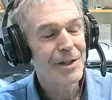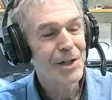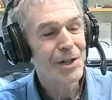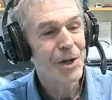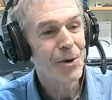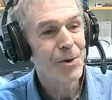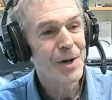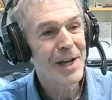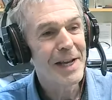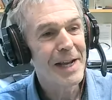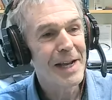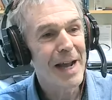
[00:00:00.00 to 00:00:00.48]

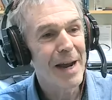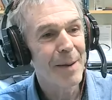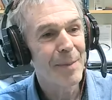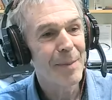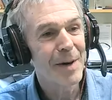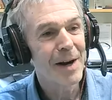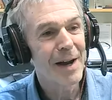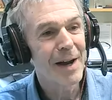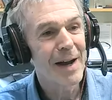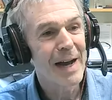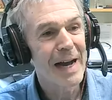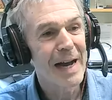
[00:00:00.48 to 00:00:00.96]
Sony
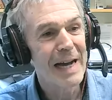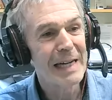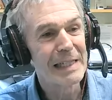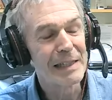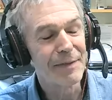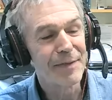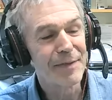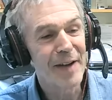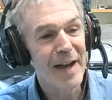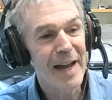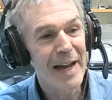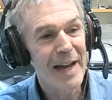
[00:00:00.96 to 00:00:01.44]
camera,
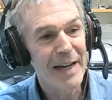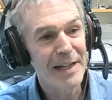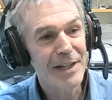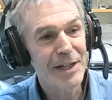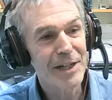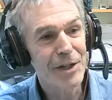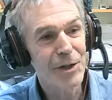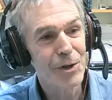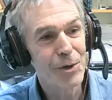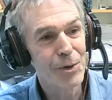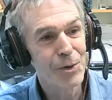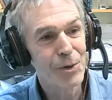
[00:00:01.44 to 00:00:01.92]
Alpha
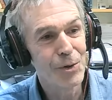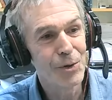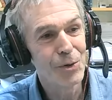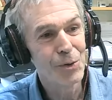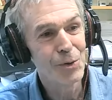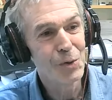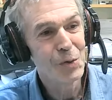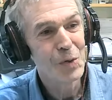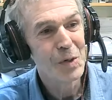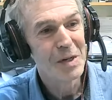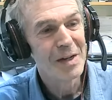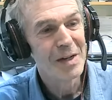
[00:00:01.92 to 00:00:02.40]

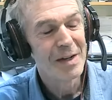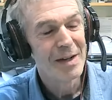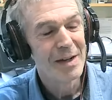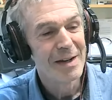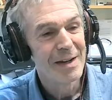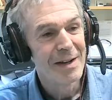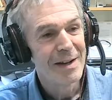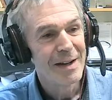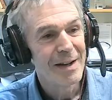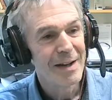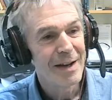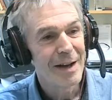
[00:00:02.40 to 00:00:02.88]
S2,
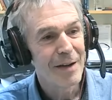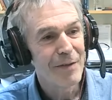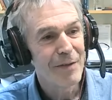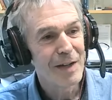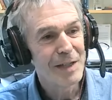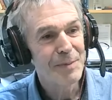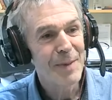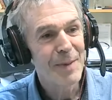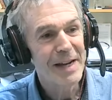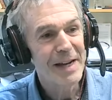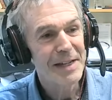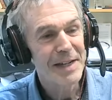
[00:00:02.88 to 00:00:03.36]
uh,
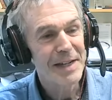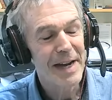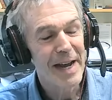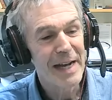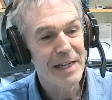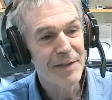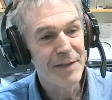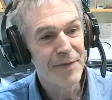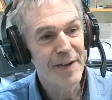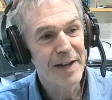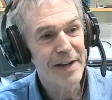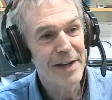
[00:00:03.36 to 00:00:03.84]
which makes
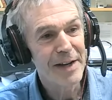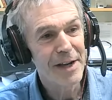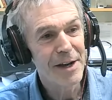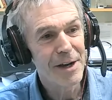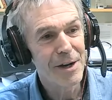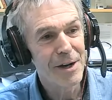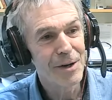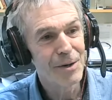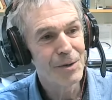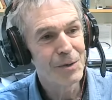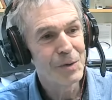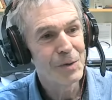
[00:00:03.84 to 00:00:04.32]
nice
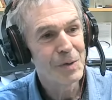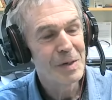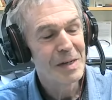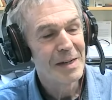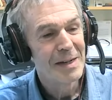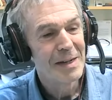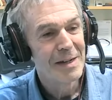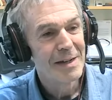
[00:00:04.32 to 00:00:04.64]
video.